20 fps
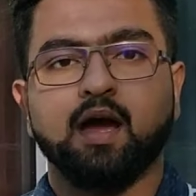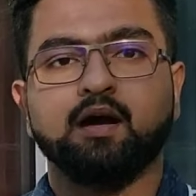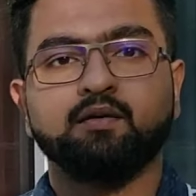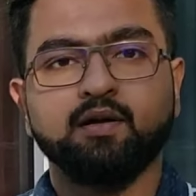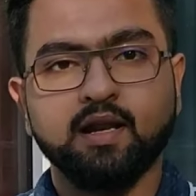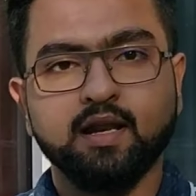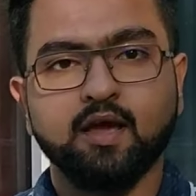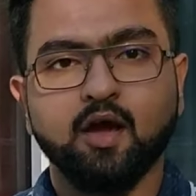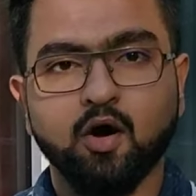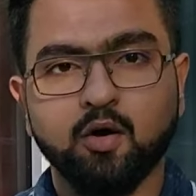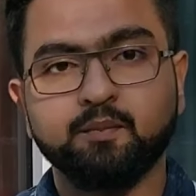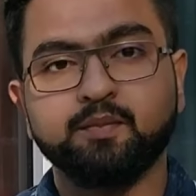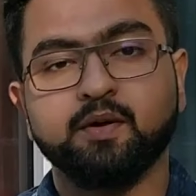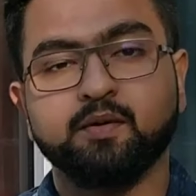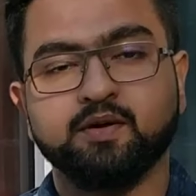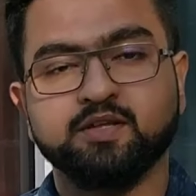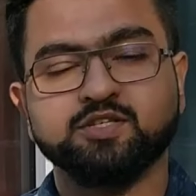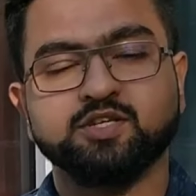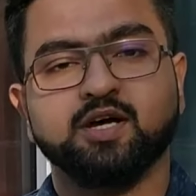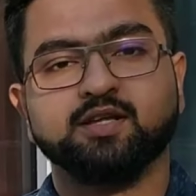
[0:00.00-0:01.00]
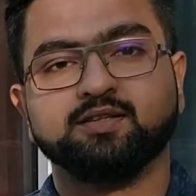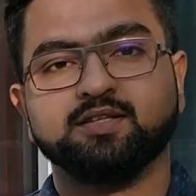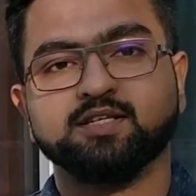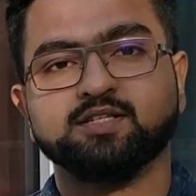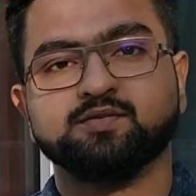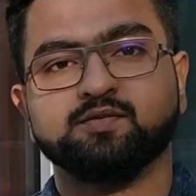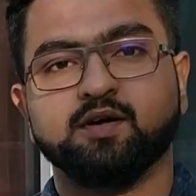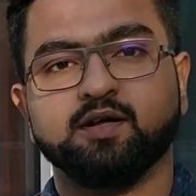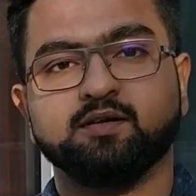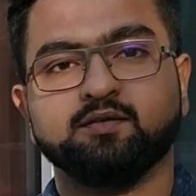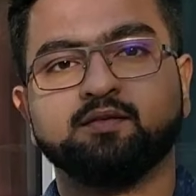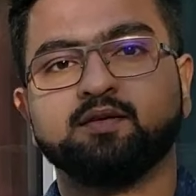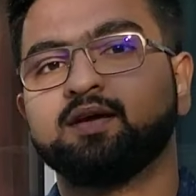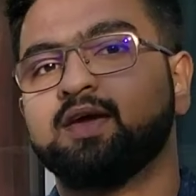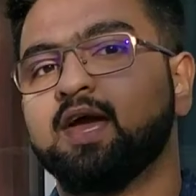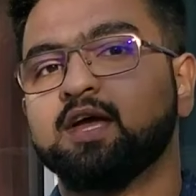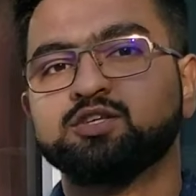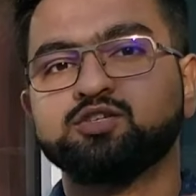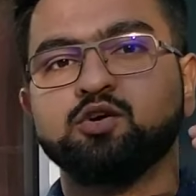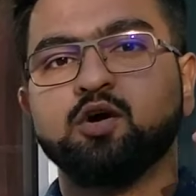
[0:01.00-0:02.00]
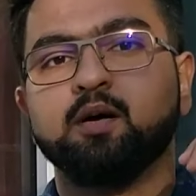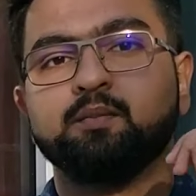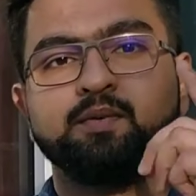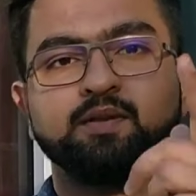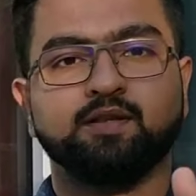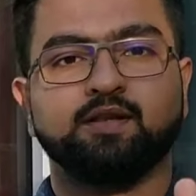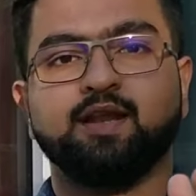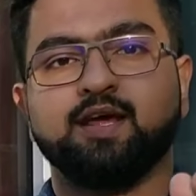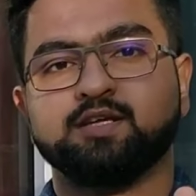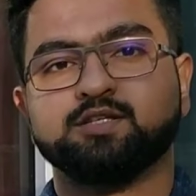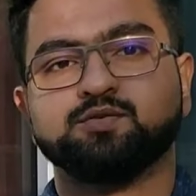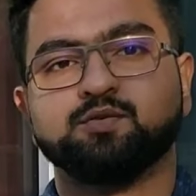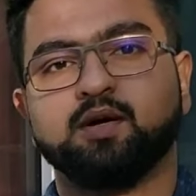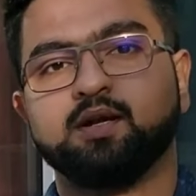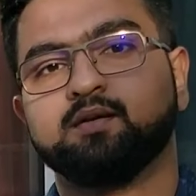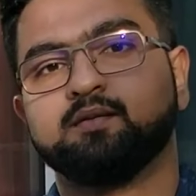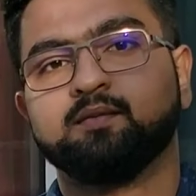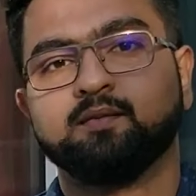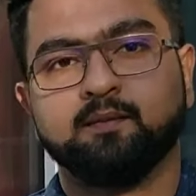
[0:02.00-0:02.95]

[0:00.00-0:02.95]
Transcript: I really hope you enjoyed this one. Catch you up in the next one.